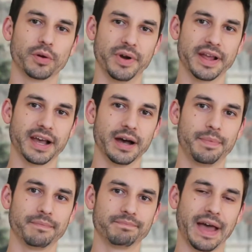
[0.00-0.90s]
a
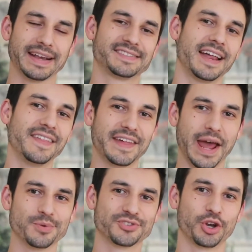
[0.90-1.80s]
breakup, I decided that I
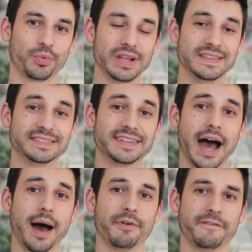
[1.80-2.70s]
was going to read the
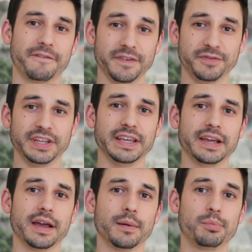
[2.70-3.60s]
top
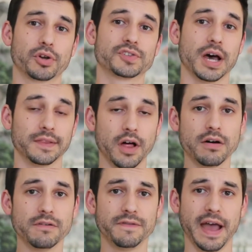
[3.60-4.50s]
50 books on
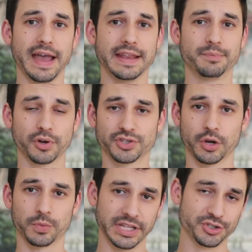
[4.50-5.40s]
love and books on
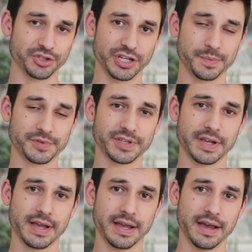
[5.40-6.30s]
relationships.
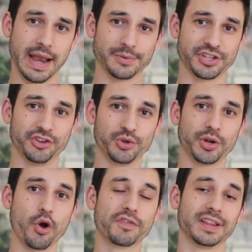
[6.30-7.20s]
And I was going to do
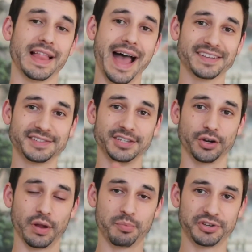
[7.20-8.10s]
it over the last
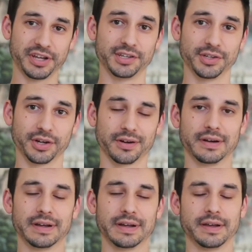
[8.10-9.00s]
year in particular.
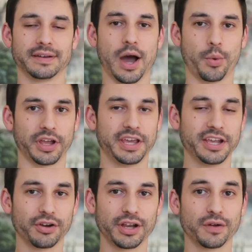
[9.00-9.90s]
Now we're
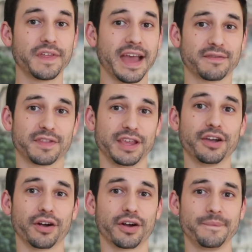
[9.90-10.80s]
here near the end of the
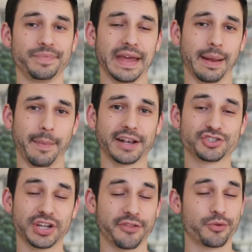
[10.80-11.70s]
year, and I managed
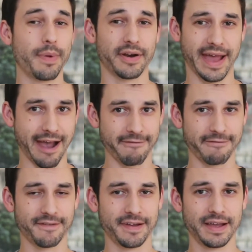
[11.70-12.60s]
to get through about
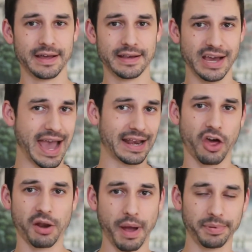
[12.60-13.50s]
half. And I had a
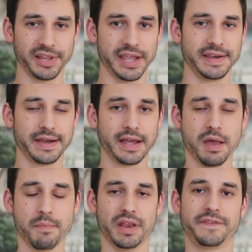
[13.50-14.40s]
lot on my plate,
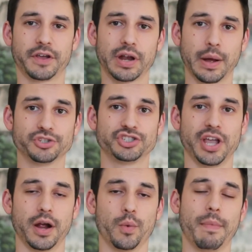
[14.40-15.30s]
but I figured I would
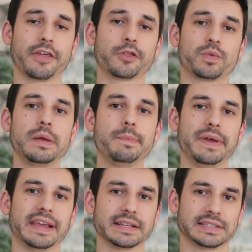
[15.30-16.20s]
share what my 3
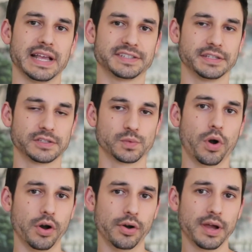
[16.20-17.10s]
biggest lessons
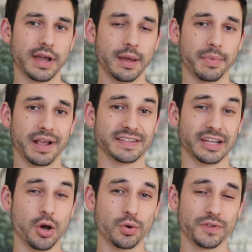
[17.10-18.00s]
were, because I
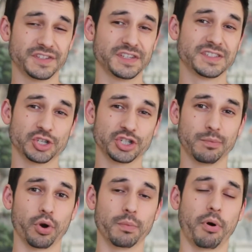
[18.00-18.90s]
know this is such an
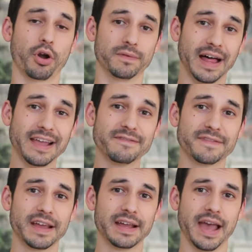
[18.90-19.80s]
important part of life,
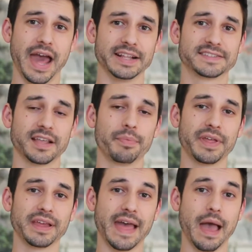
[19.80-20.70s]
and it's
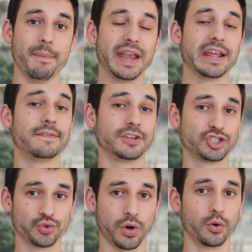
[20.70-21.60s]
something that many of us
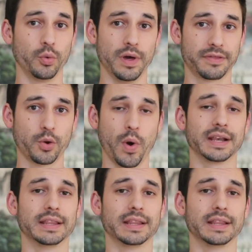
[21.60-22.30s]
struggle with quite a